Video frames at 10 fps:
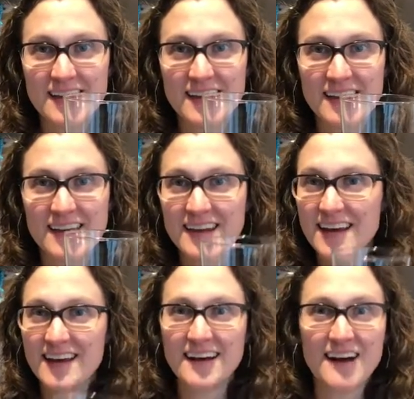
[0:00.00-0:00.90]
in it.
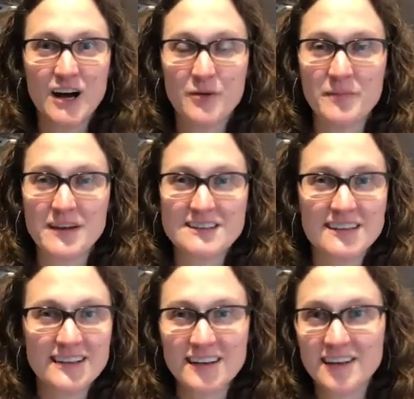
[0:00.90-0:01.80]
Makes it
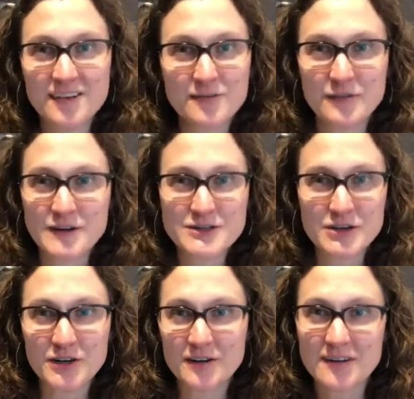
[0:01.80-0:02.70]
a little
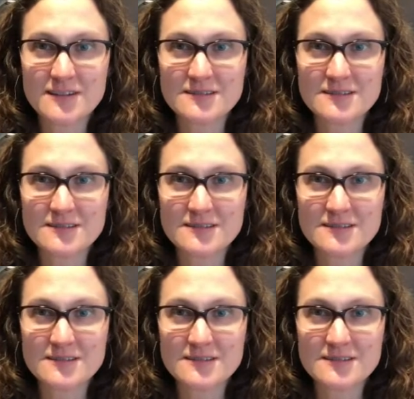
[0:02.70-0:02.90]
fresher,